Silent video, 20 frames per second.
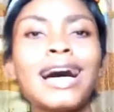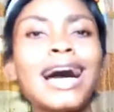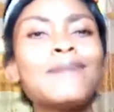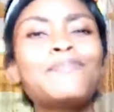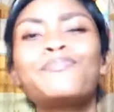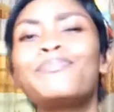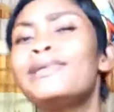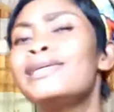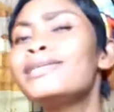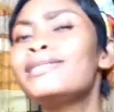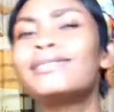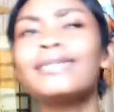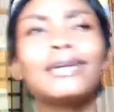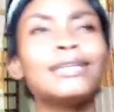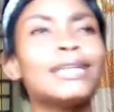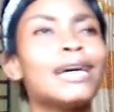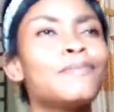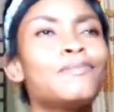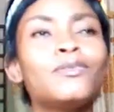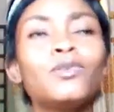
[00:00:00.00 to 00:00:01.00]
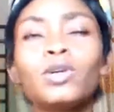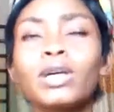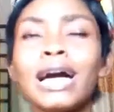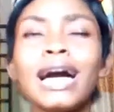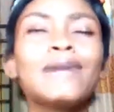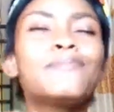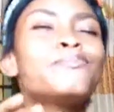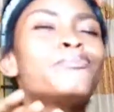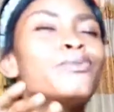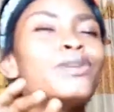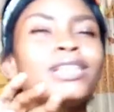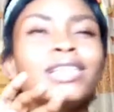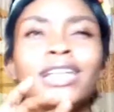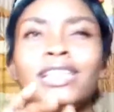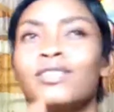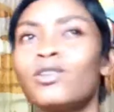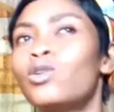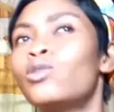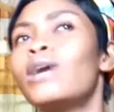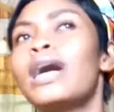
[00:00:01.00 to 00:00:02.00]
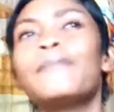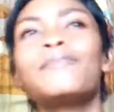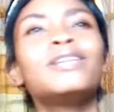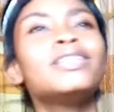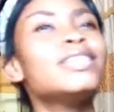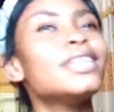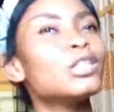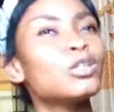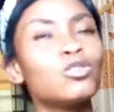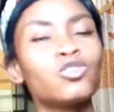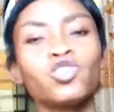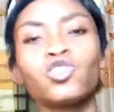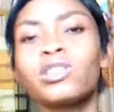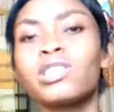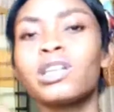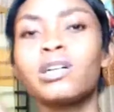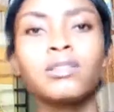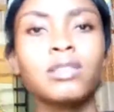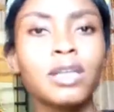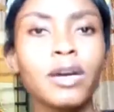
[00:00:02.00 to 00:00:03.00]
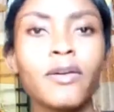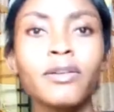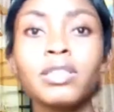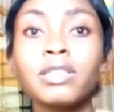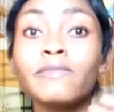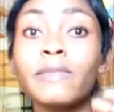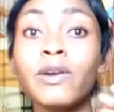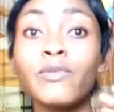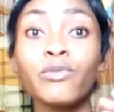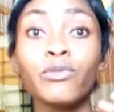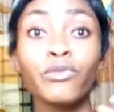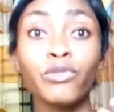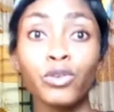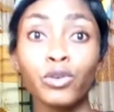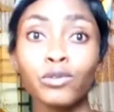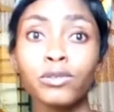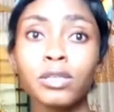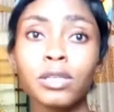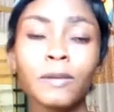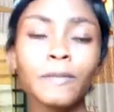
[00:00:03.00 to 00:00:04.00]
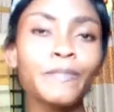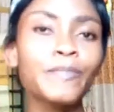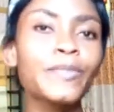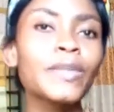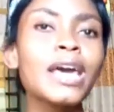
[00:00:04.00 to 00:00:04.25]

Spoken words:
I pleaded on 3,000 naira. This man refused.